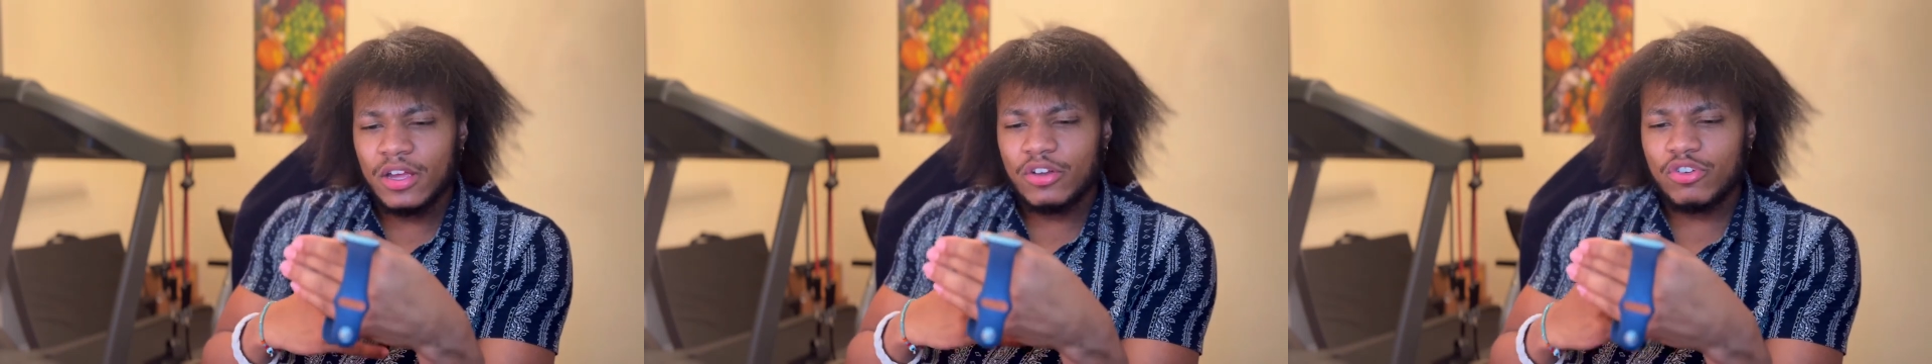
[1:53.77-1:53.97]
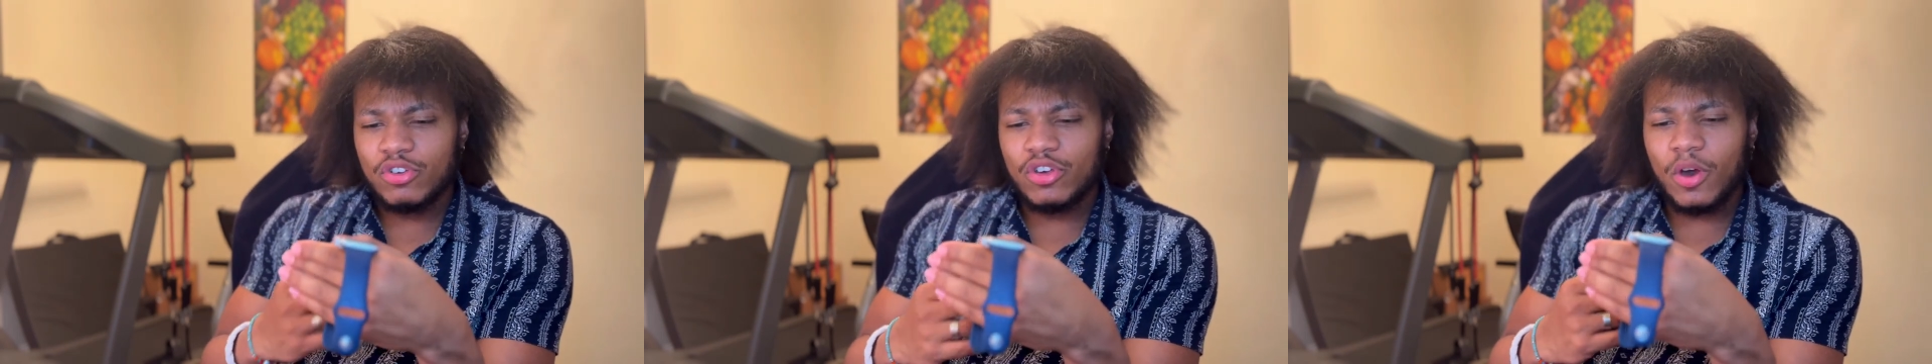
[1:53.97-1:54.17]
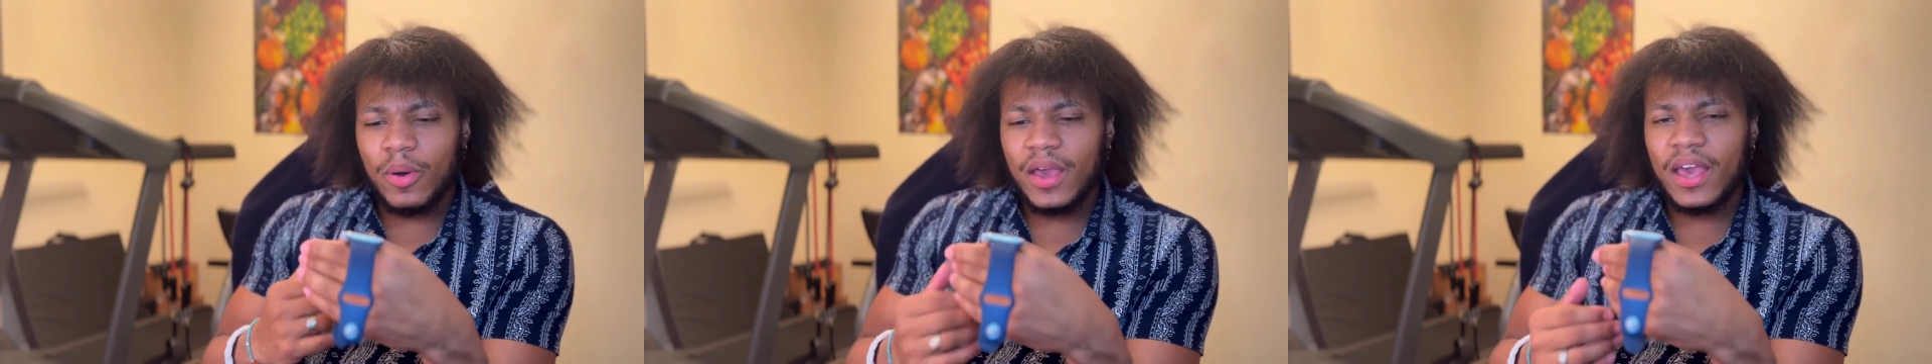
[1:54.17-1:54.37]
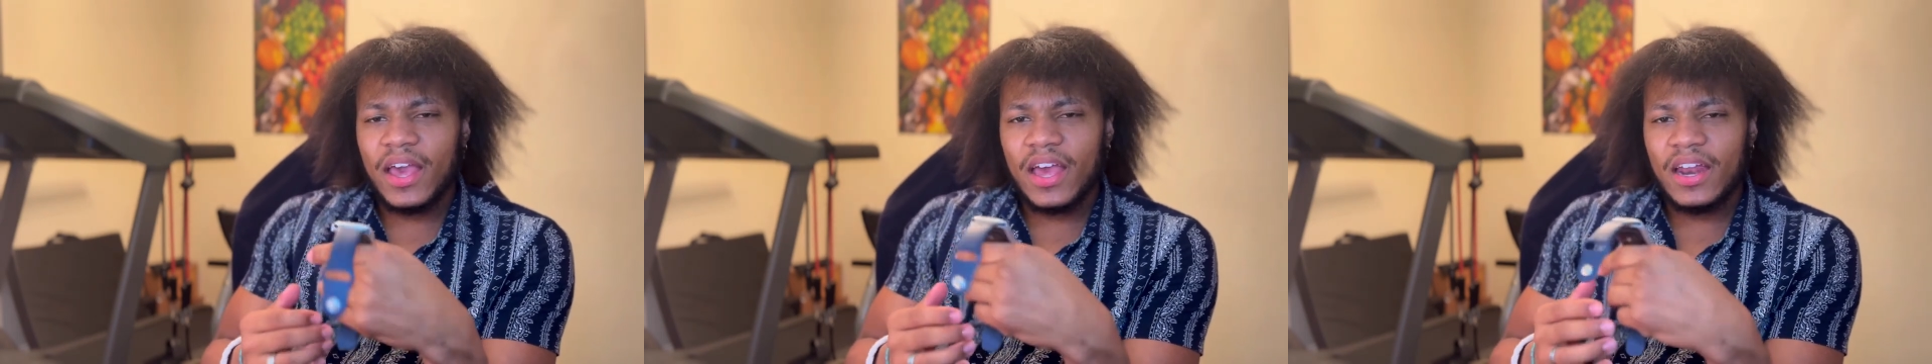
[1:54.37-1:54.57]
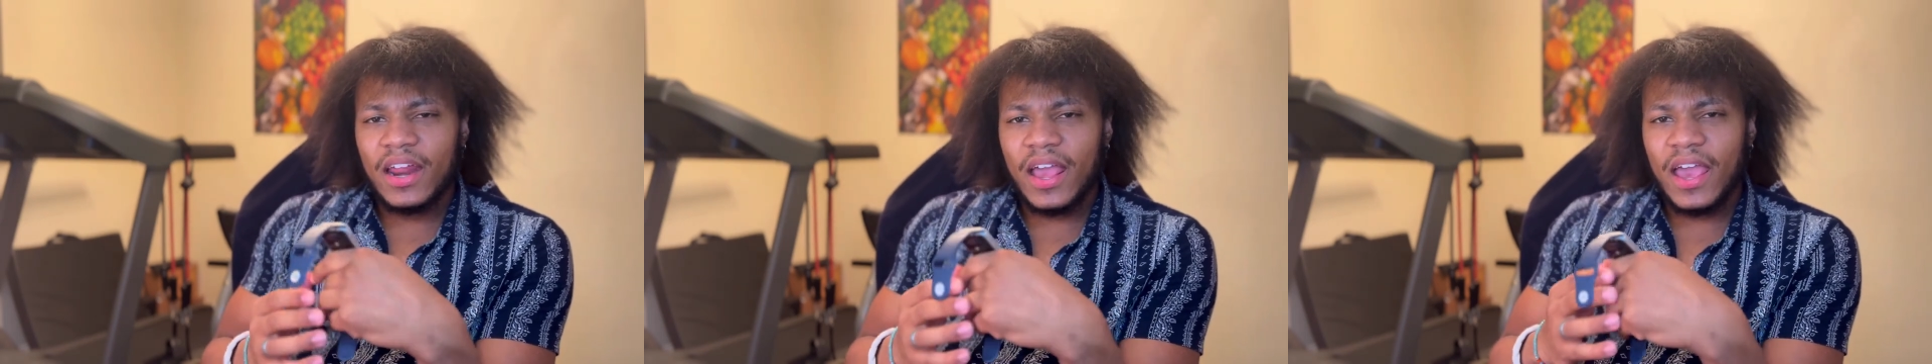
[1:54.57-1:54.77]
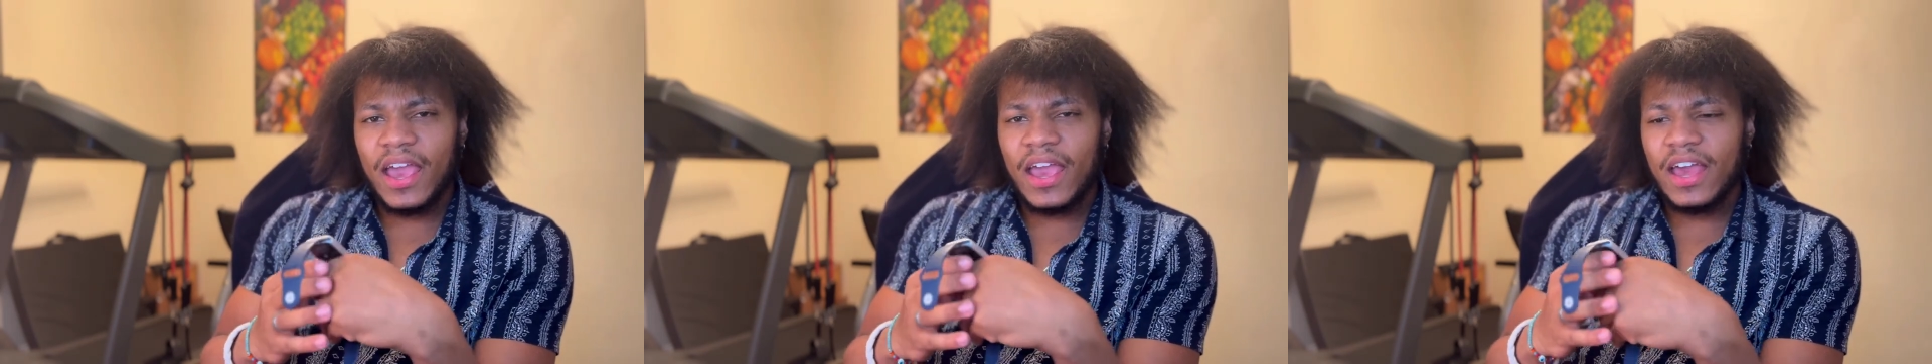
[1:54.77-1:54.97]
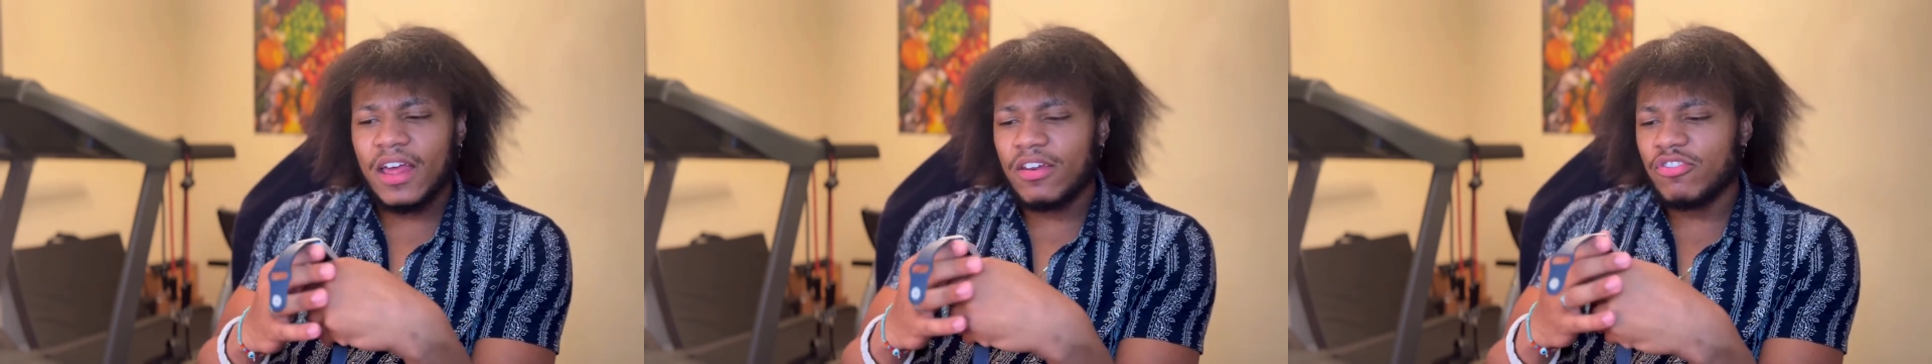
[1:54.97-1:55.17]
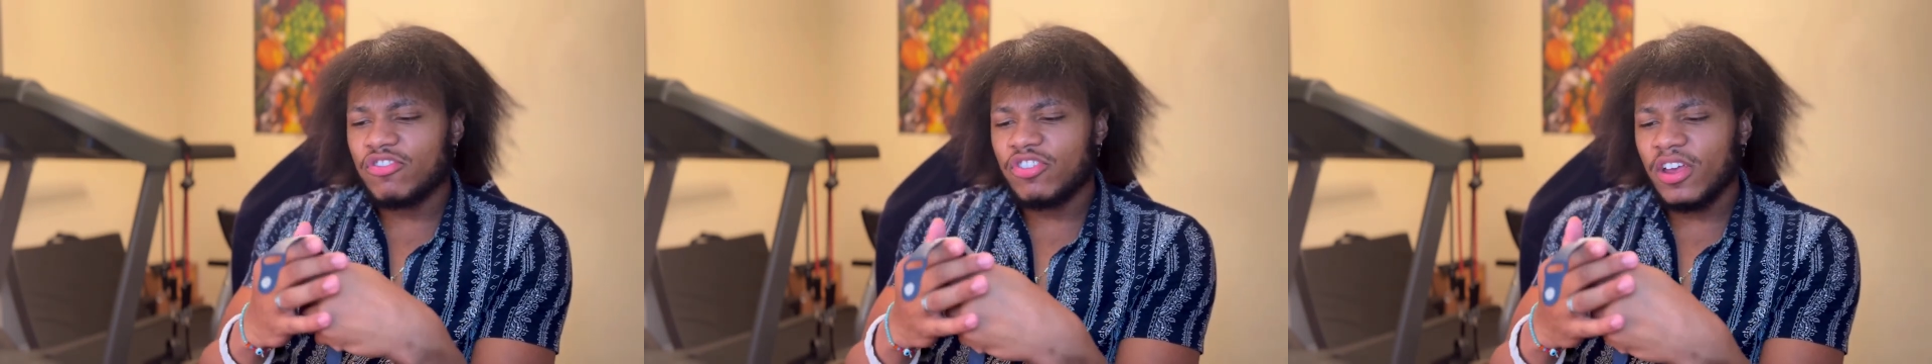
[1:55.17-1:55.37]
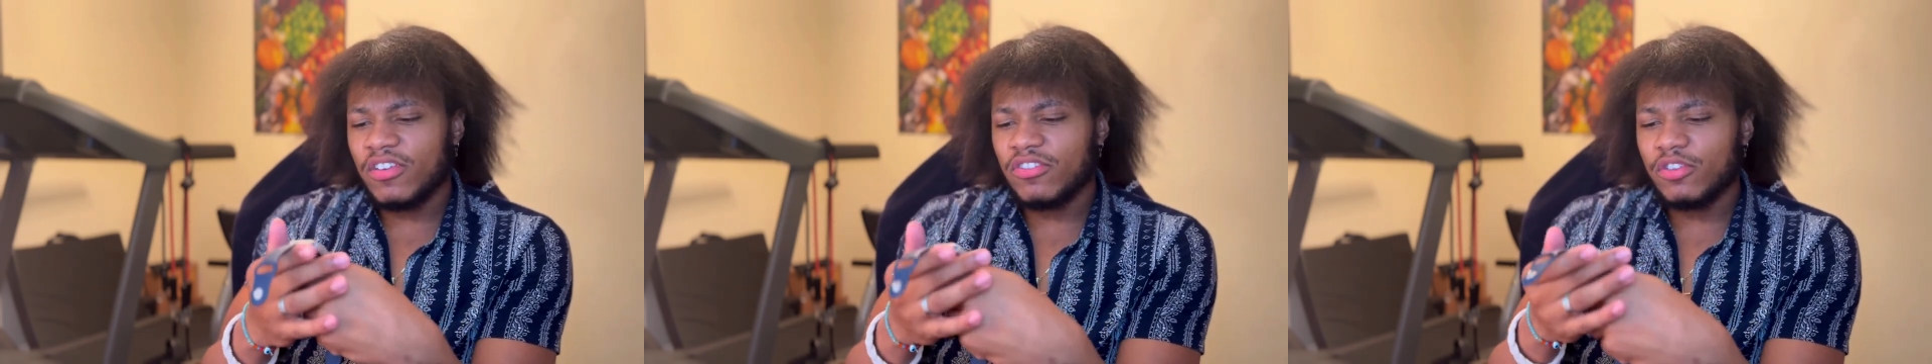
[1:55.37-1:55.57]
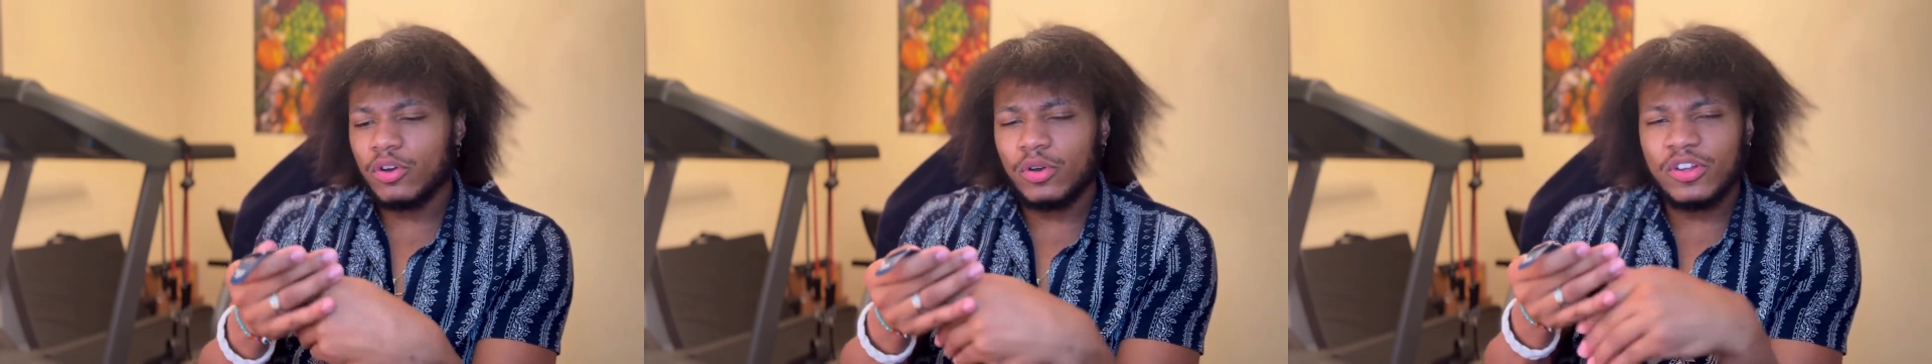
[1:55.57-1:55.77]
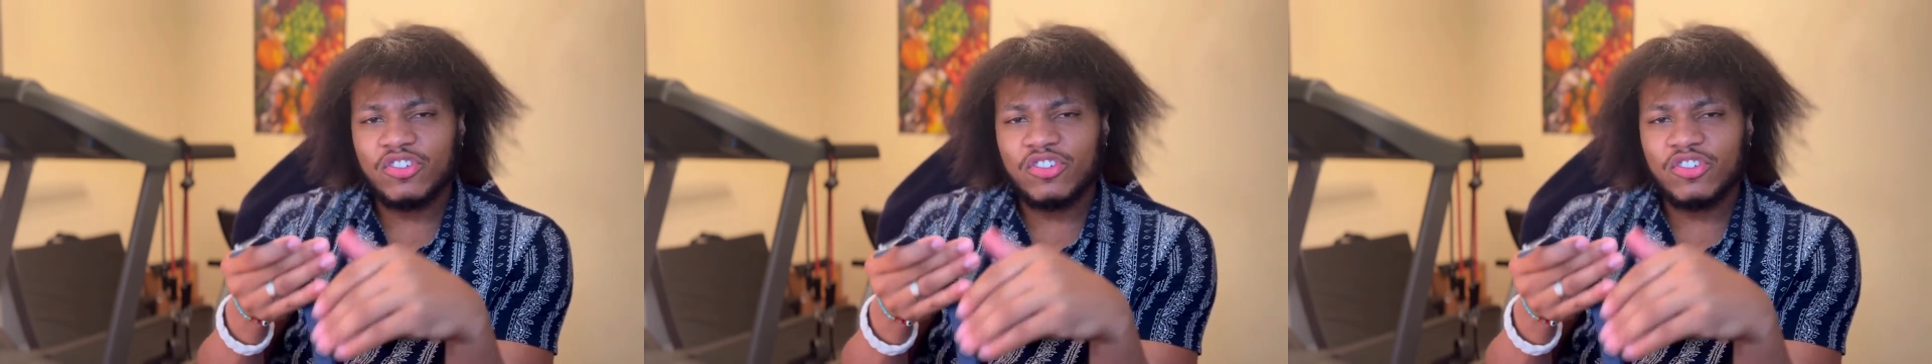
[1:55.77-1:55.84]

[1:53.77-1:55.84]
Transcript: to go ahead and just literally